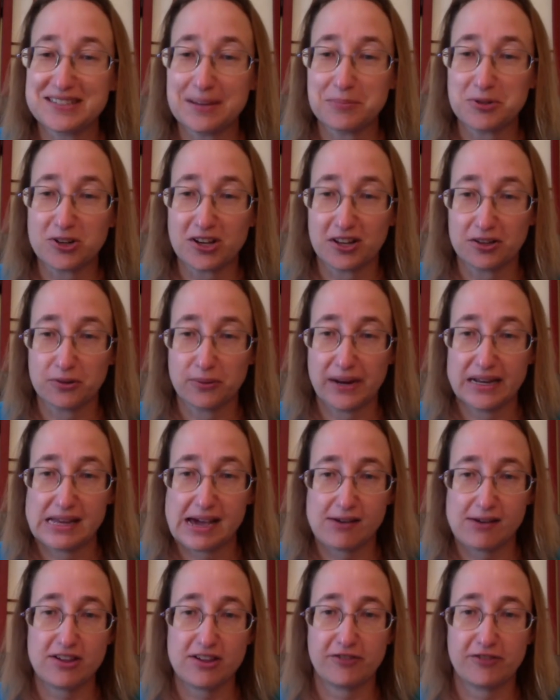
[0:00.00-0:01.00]
colorway.
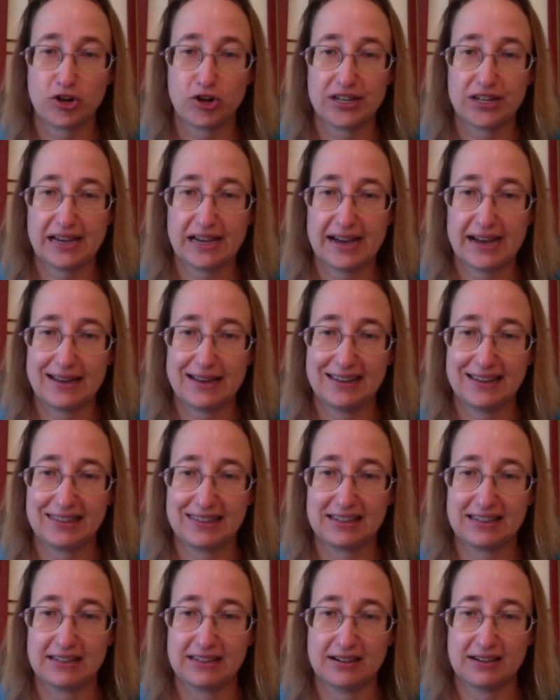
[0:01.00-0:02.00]
Now they've already had
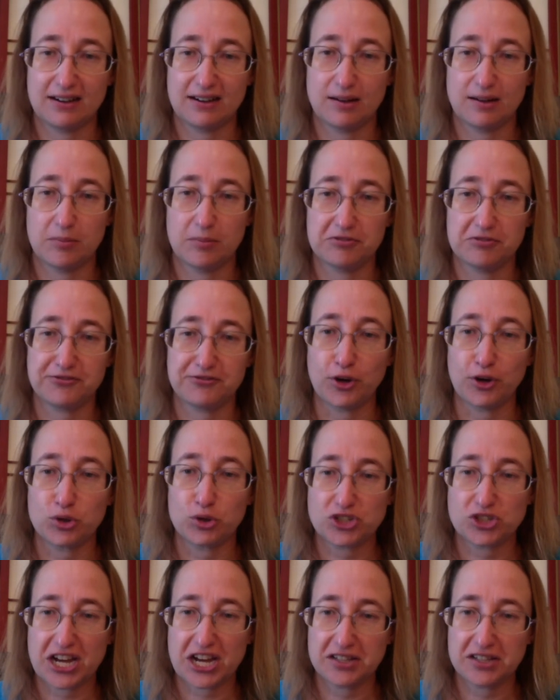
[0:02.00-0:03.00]
the
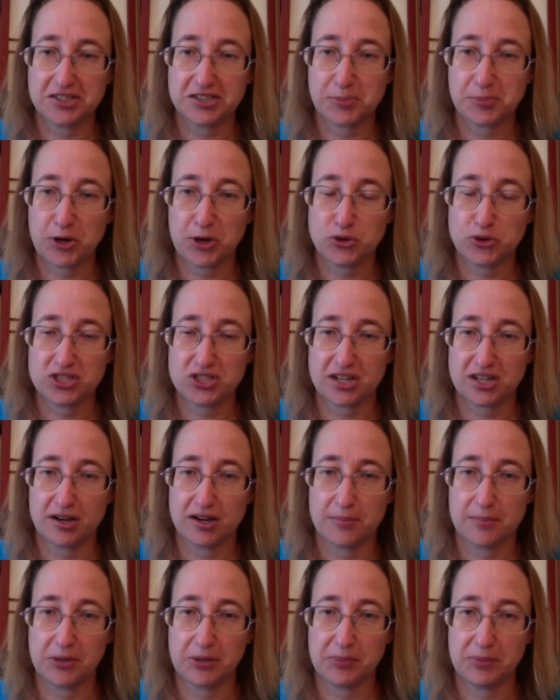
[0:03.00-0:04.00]
photo challenge post,
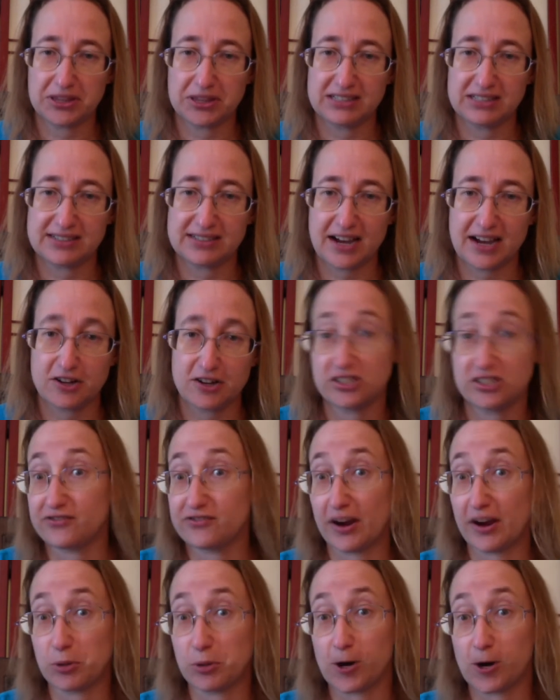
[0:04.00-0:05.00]
but the dyer is
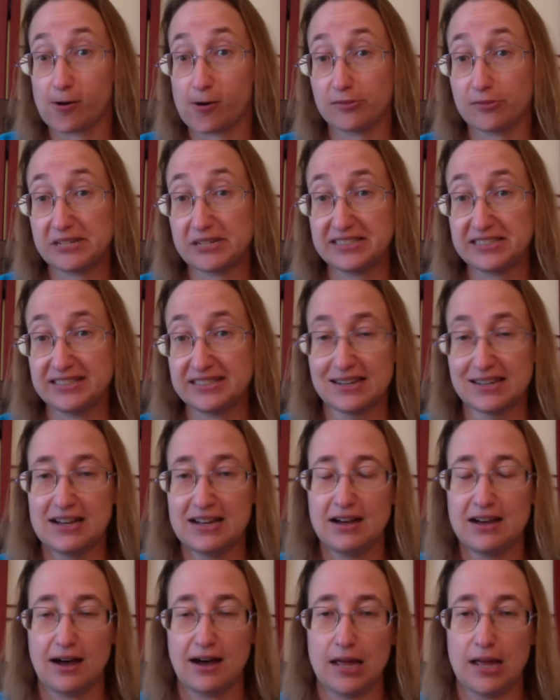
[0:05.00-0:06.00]
Fiber Artemis,
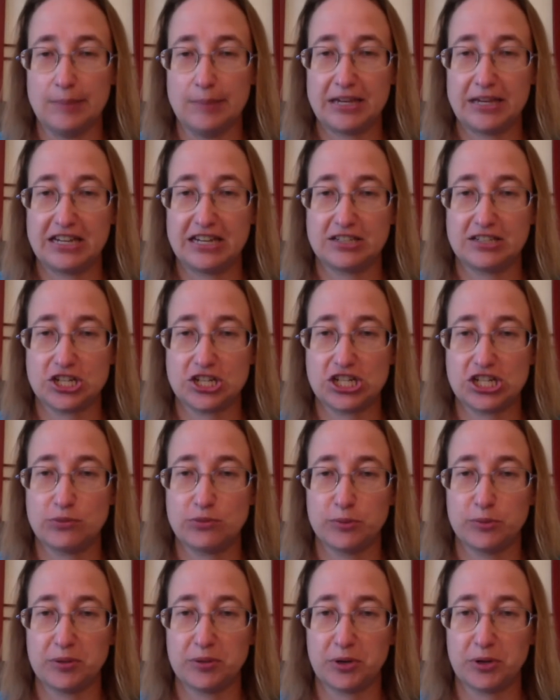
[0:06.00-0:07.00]
and she
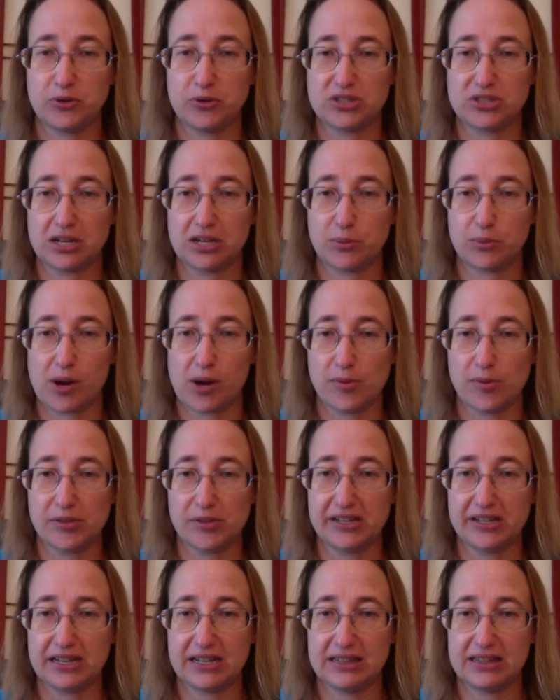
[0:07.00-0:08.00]
will be posting
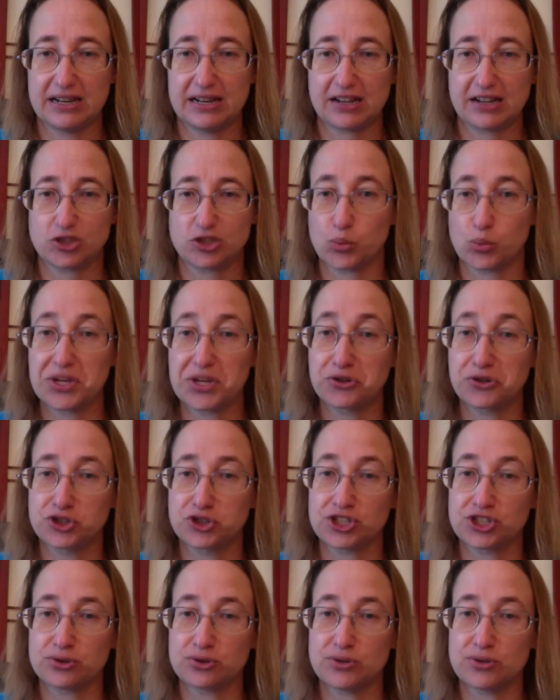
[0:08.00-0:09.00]
probably in the next week or
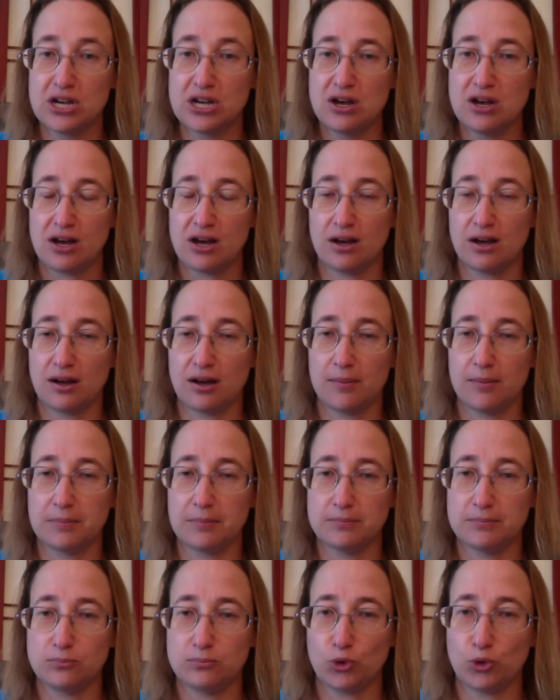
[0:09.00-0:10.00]
two,
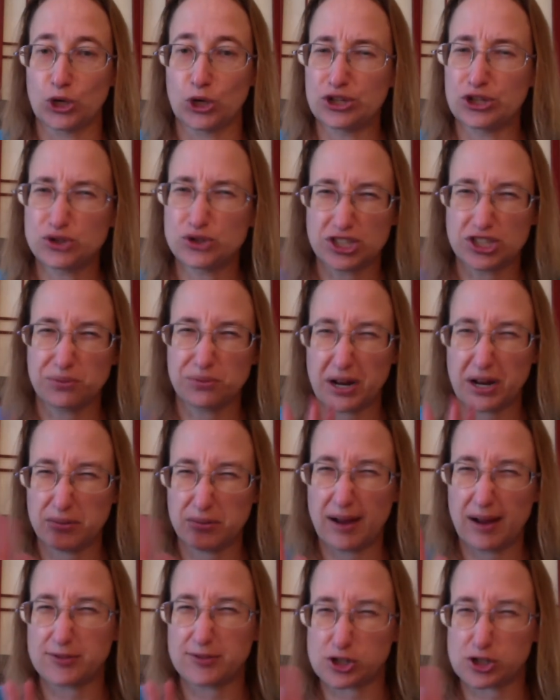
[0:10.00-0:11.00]
or usually right
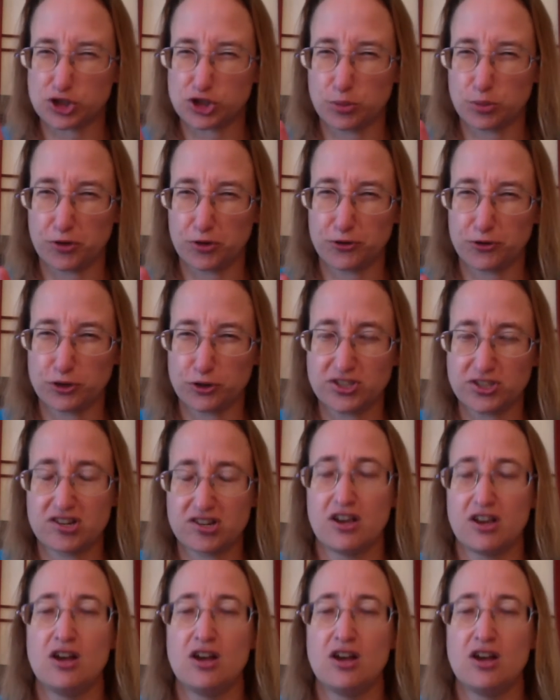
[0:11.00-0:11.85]
around October 1st,